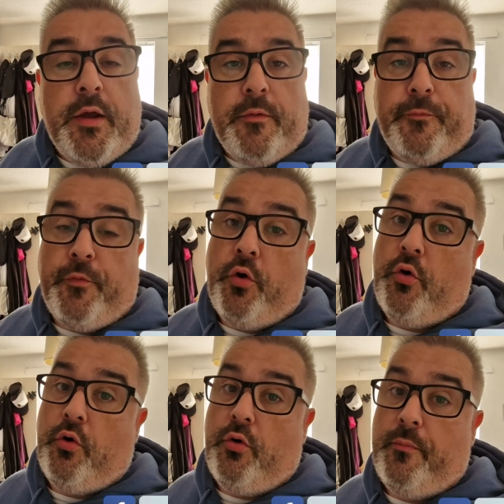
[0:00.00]

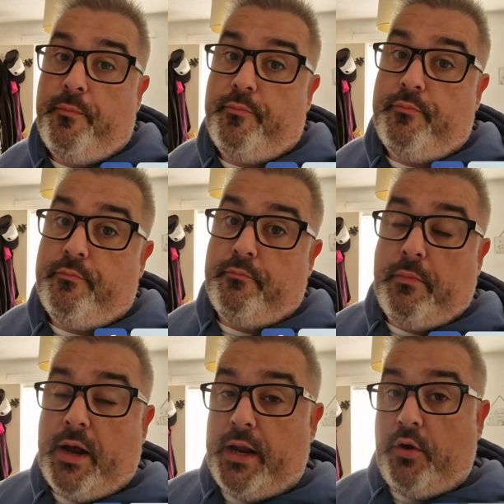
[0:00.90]
for
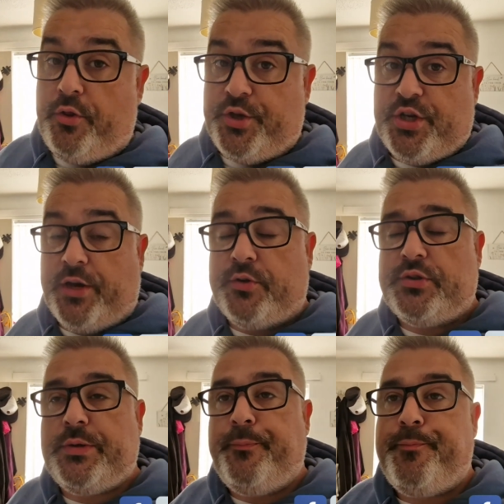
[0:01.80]
my other
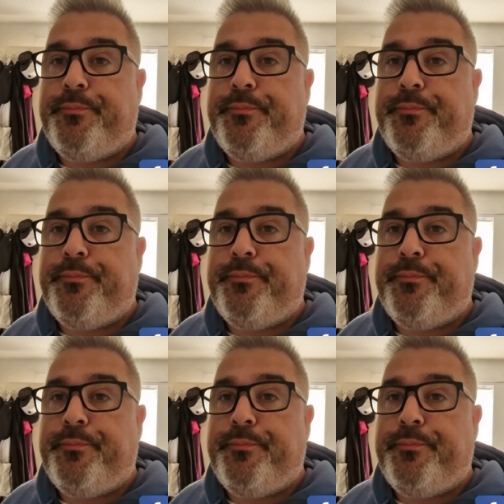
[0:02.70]
channels.